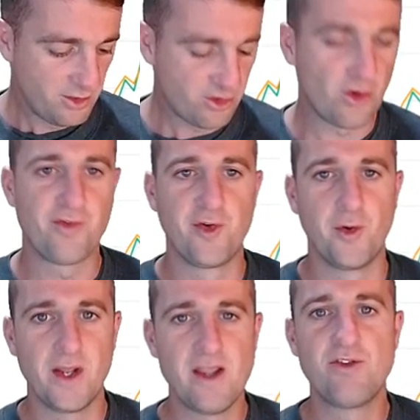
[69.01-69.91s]
talk
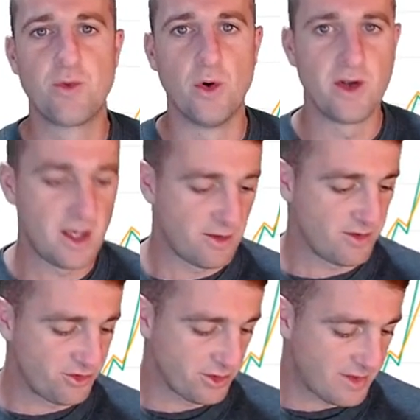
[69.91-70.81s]
through each one
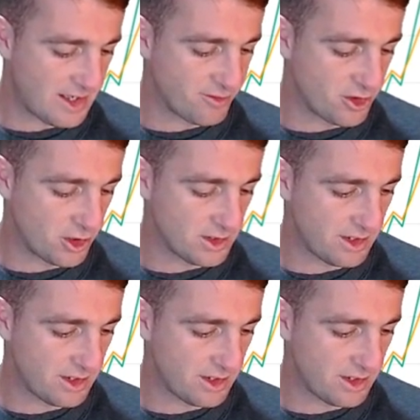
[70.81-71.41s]
individually that I've got.